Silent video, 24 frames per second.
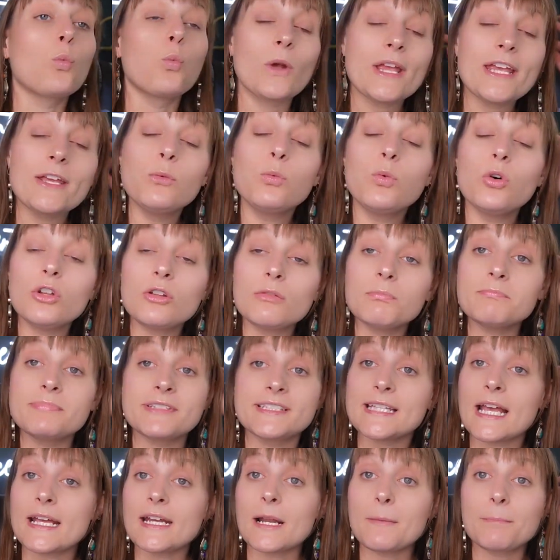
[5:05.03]
we will
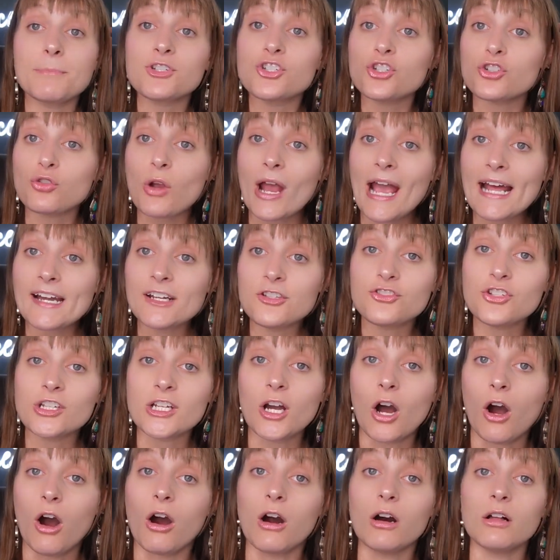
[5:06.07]
set up a strategy
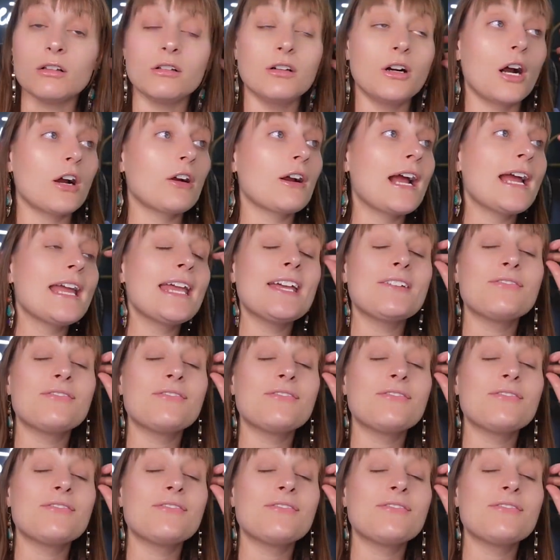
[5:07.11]
call, all right?